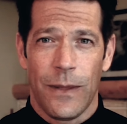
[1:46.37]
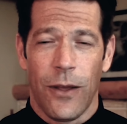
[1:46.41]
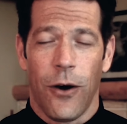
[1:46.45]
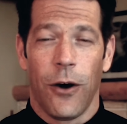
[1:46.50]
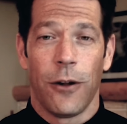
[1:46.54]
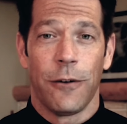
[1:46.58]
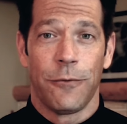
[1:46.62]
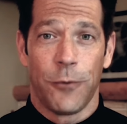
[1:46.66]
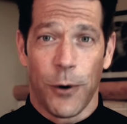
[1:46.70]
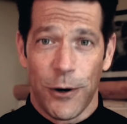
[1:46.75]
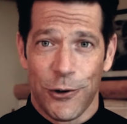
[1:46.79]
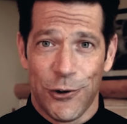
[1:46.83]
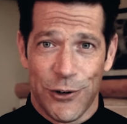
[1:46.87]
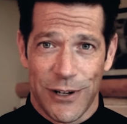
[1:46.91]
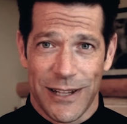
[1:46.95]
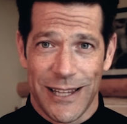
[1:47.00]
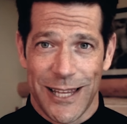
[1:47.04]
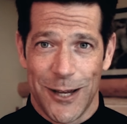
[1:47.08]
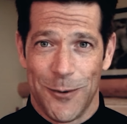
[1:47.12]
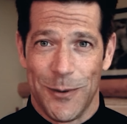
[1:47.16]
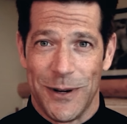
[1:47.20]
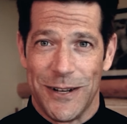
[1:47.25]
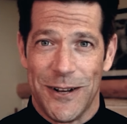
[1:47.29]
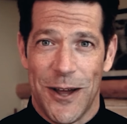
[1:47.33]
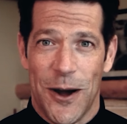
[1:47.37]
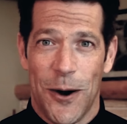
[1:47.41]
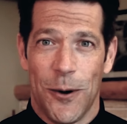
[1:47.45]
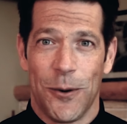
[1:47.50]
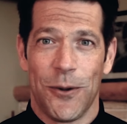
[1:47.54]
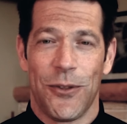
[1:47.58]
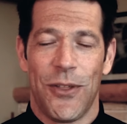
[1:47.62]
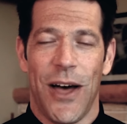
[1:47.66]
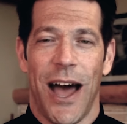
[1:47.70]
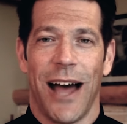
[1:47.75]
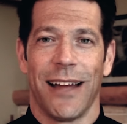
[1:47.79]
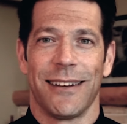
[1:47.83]
Unfortunately, we know
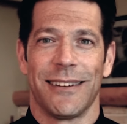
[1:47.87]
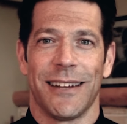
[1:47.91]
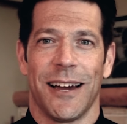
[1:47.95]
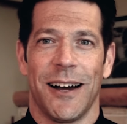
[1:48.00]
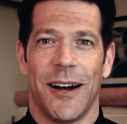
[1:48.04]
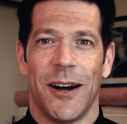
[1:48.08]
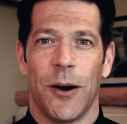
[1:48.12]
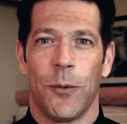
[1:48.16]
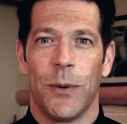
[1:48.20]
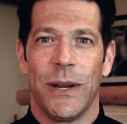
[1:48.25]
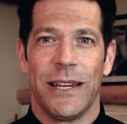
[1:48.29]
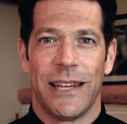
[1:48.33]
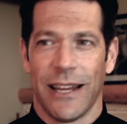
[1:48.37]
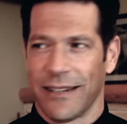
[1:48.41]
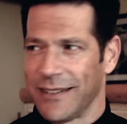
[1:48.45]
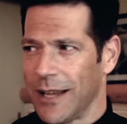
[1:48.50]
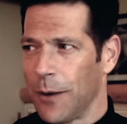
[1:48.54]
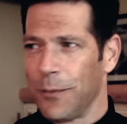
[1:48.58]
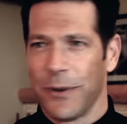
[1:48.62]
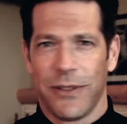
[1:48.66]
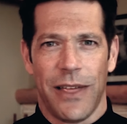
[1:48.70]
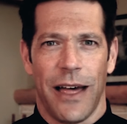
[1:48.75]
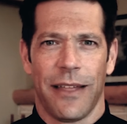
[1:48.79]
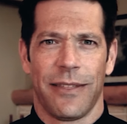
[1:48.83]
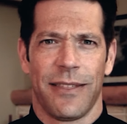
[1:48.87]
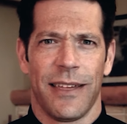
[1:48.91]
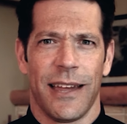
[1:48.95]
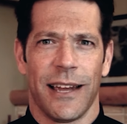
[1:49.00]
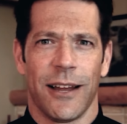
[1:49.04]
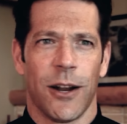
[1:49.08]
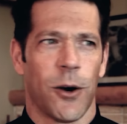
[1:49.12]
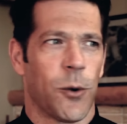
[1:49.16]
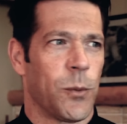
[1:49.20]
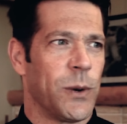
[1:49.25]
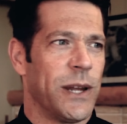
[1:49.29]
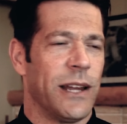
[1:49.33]
that we get done with that
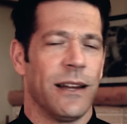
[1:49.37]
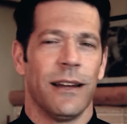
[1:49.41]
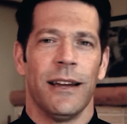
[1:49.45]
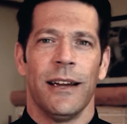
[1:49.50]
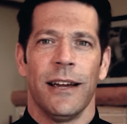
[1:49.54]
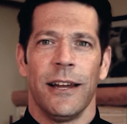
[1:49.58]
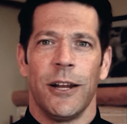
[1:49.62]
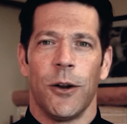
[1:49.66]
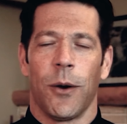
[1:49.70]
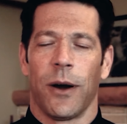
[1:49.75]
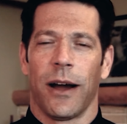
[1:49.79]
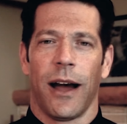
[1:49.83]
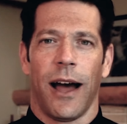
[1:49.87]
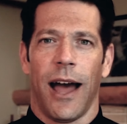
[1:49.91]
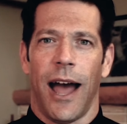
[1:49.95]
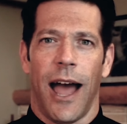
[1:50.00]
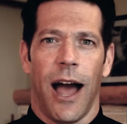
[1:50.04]
thing, or we, you know,